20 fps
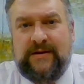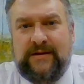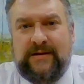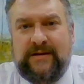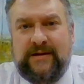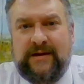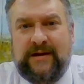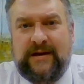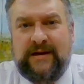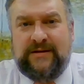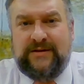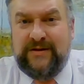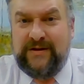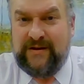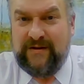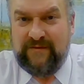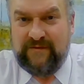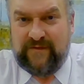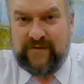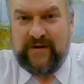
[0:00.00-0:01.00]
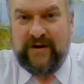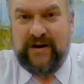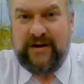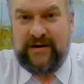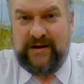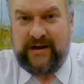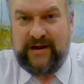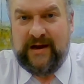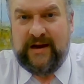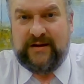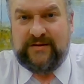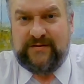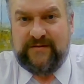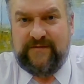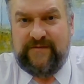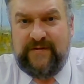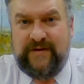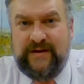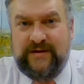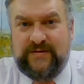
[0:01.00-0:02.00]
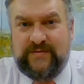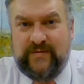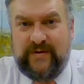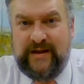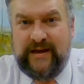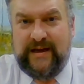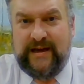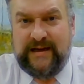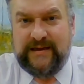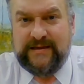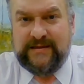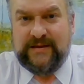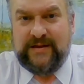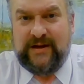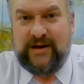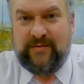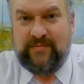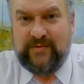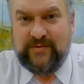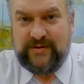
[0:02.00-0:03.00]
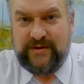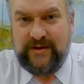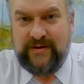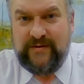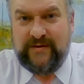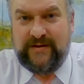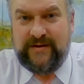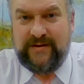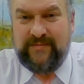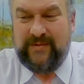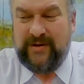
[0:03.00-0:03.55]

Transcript: to confront Diotrephes when he has an opportunity.